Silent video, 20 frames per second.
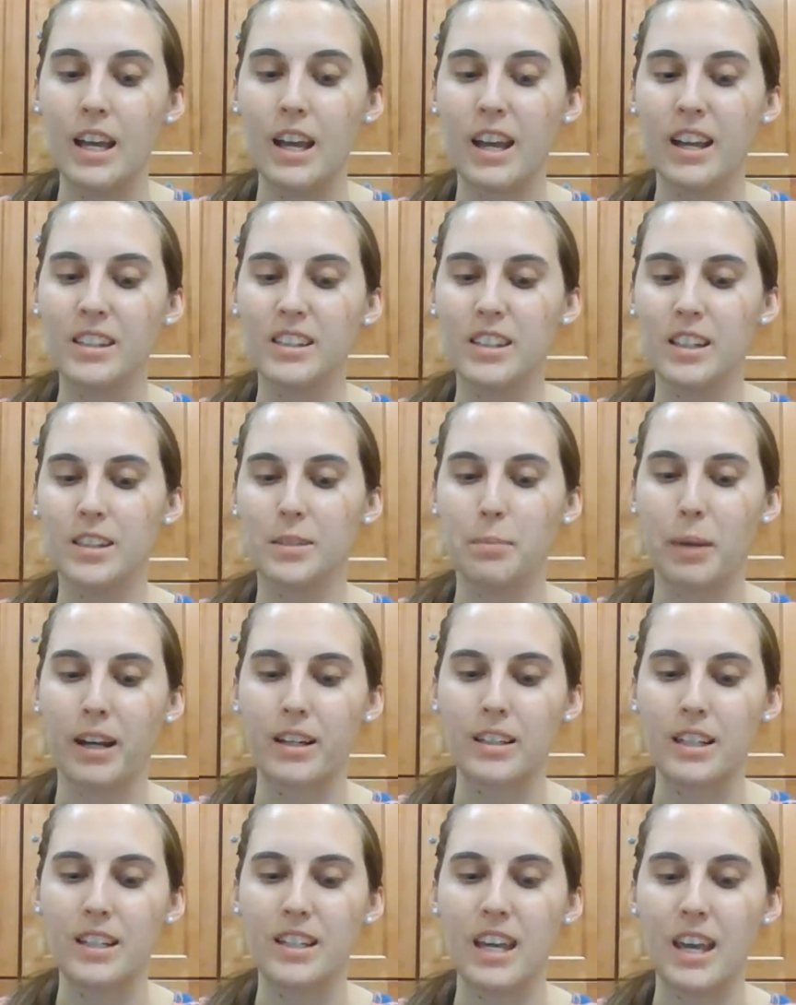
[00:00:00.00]
in
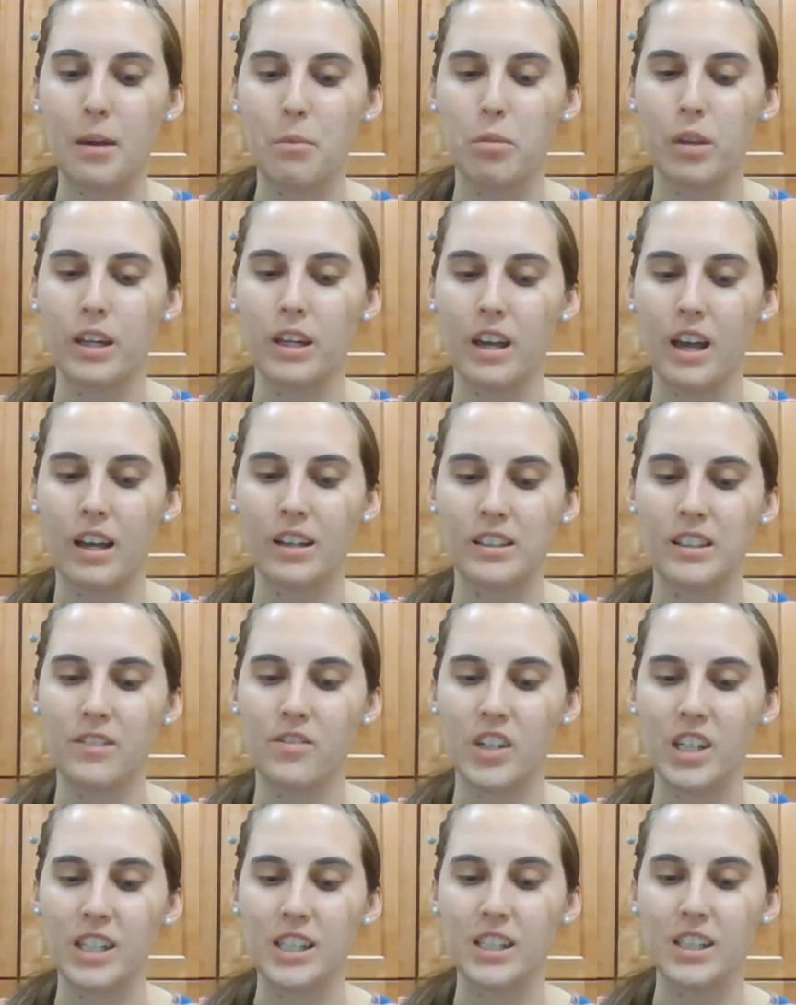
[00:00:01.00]
suspected gambling
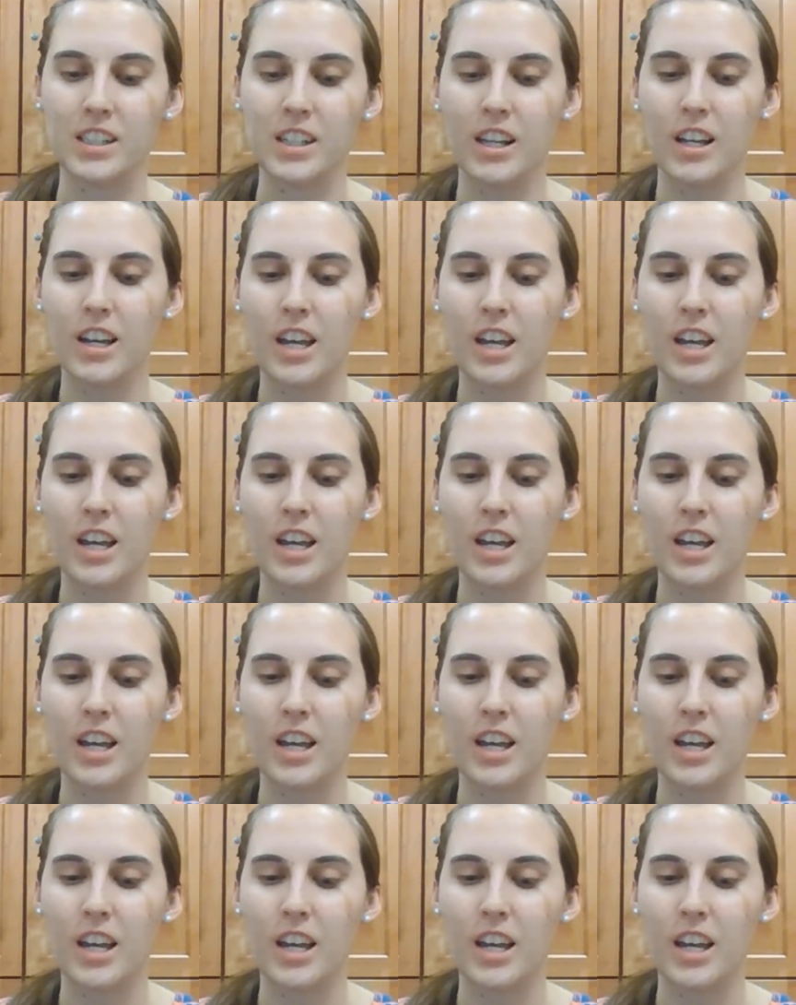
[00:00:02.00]
activities.